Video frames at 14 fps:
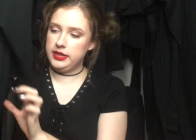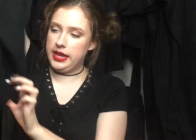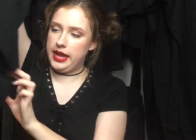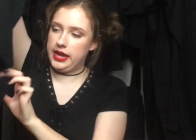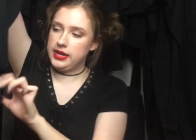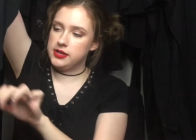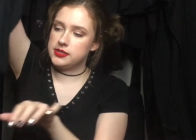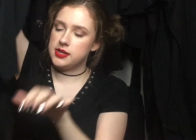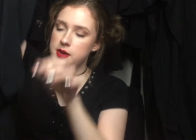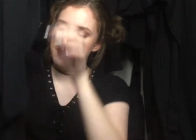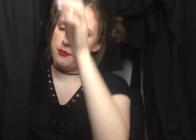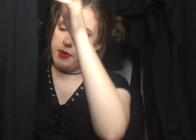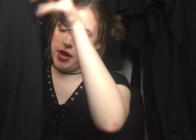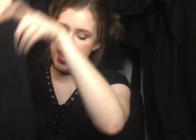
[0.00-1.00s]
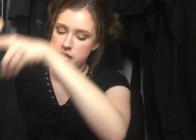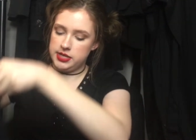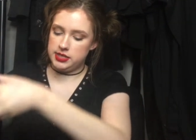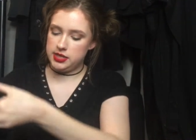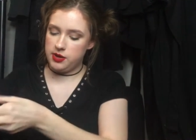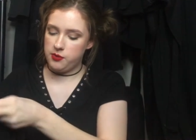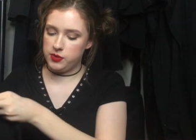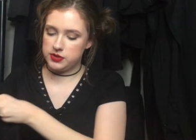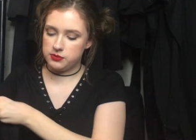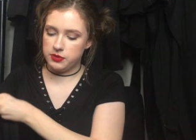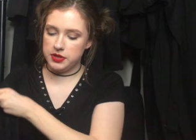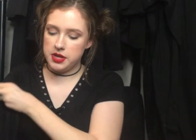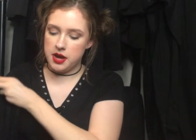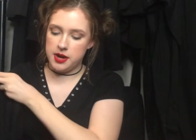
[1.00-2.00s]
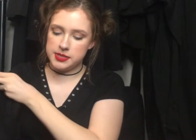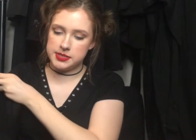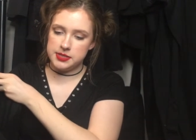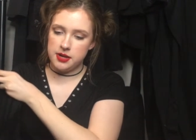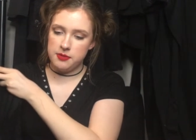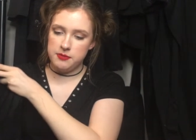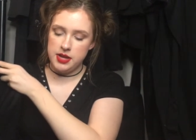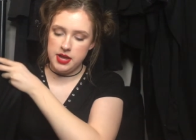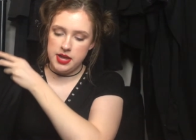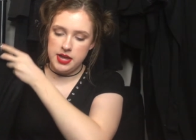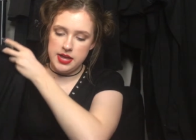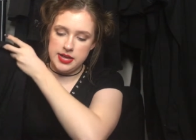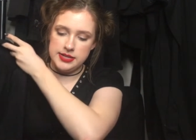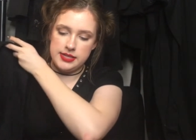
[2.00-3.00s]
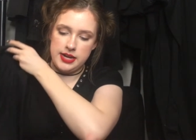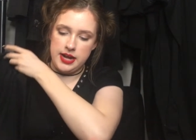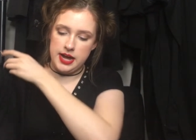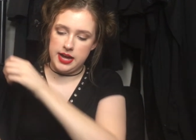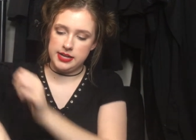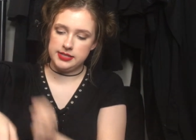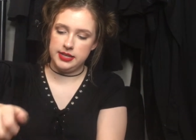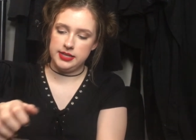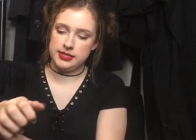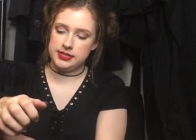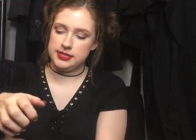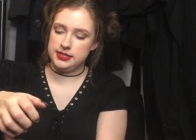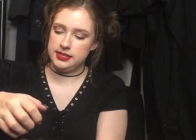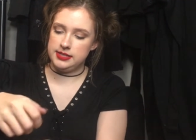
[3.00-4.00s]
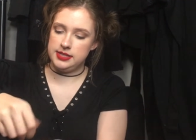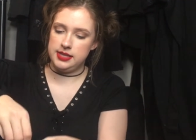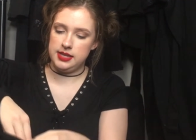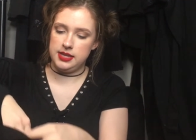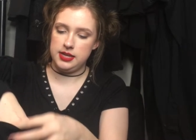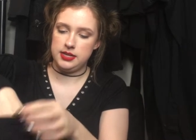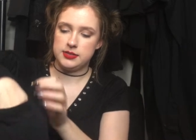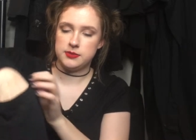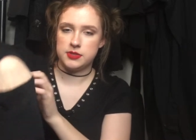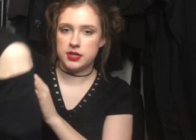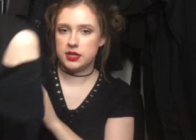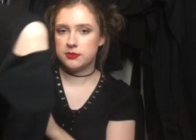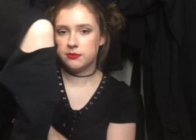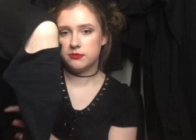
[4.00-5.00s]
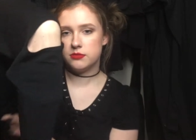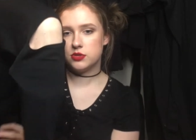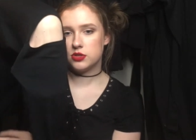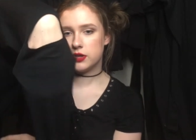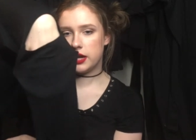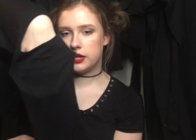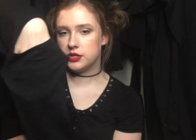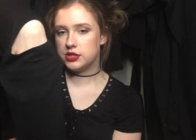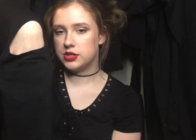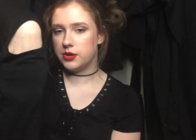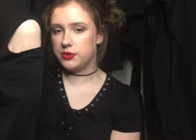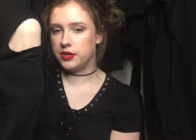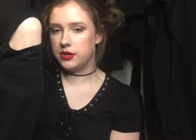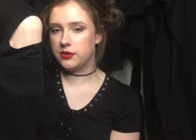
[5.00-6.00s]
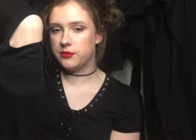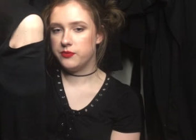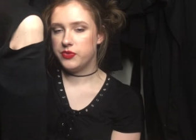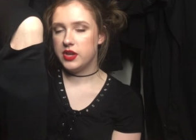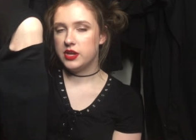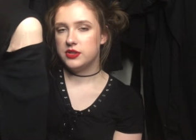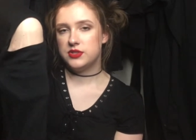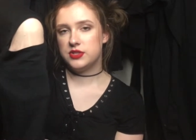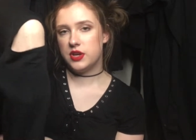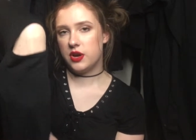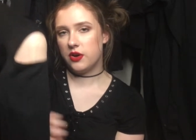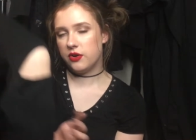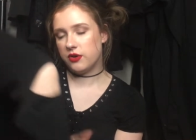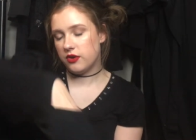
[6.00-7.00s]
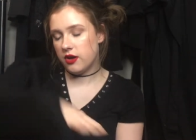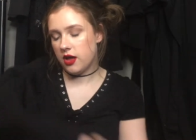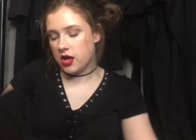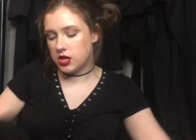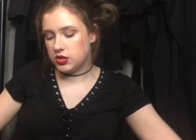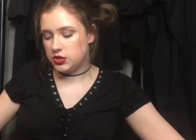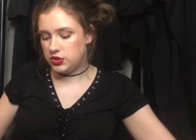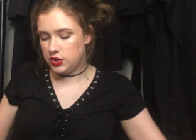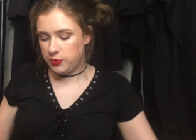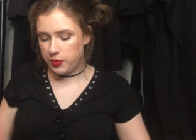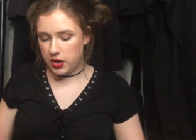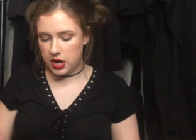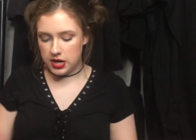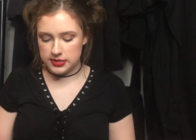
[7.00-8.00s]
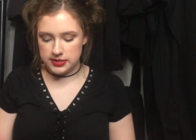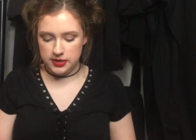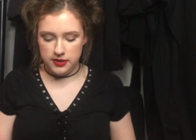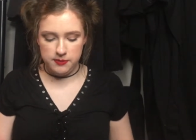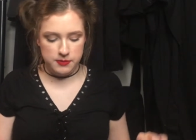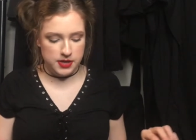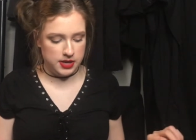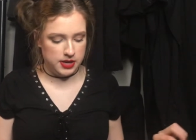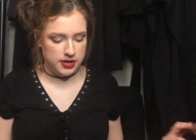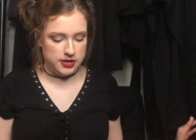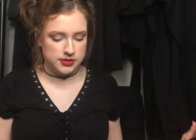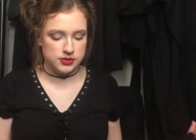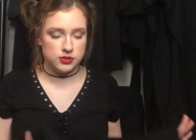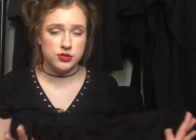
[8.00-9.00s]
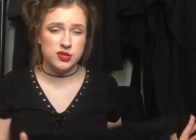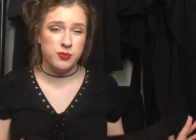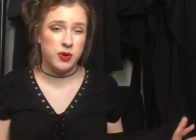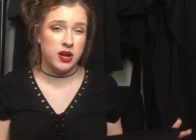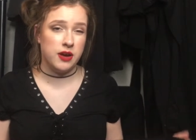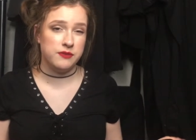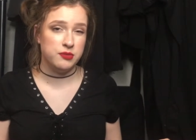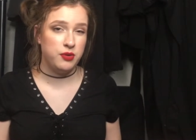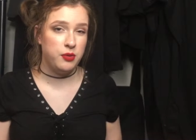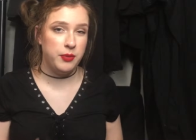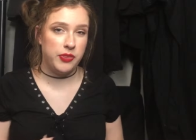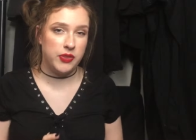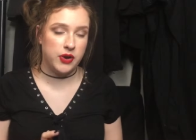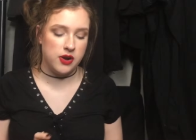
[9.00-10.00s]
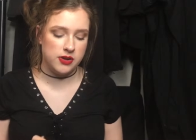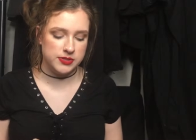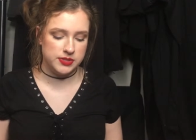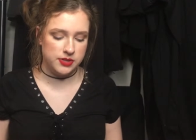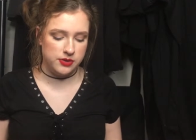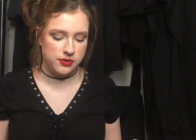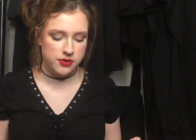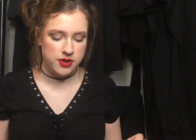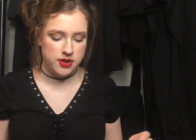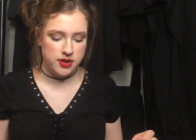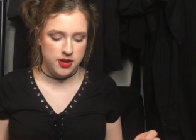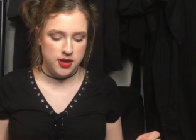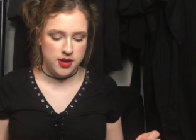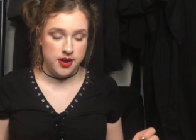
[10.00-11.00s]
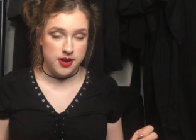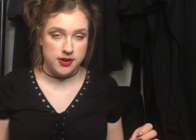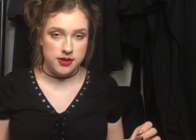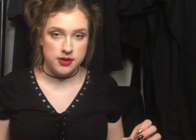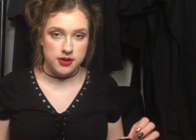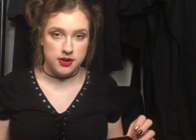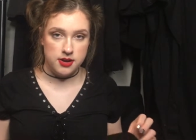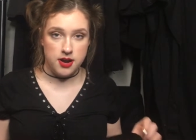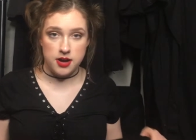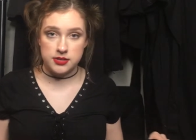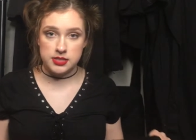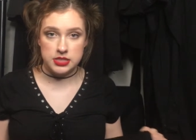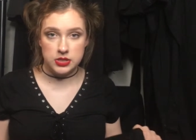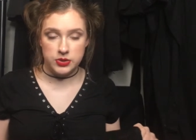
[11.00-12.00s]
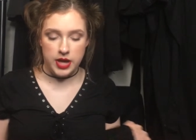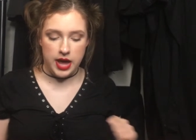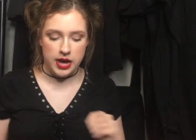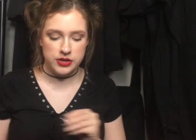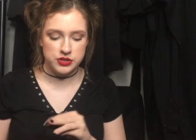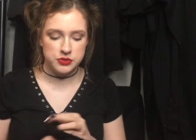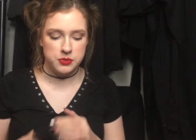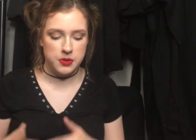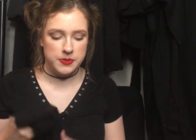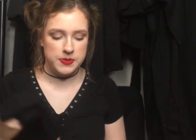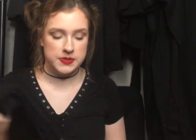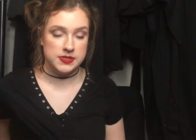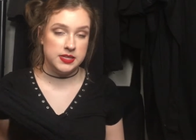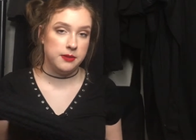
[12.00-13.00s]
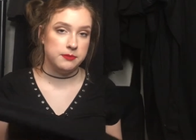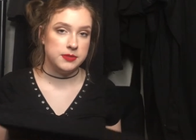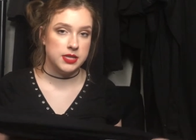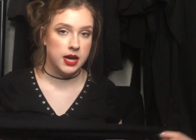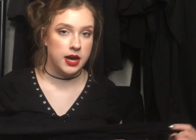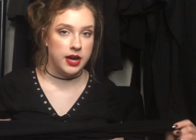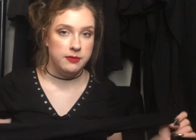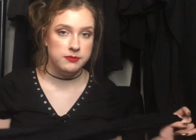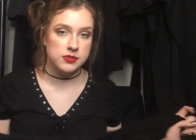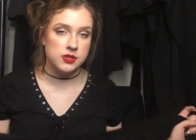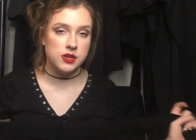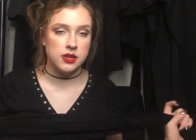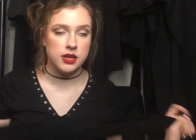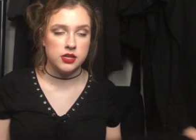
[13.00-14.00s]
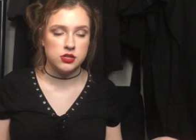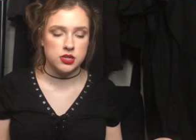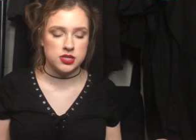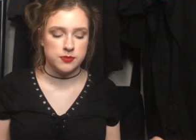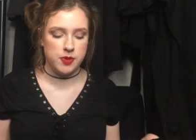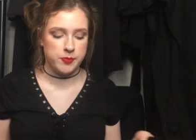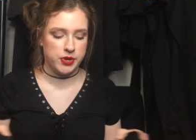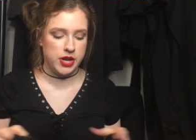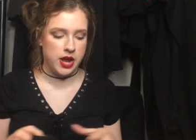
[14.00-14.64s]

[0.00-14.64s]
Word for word: legs, but what's really awesome is that it has like slits in the knees, which I can try to show you. So super awesome because they're super comfortable, but they're also not so casual at the same time. So you can kind of dress them up or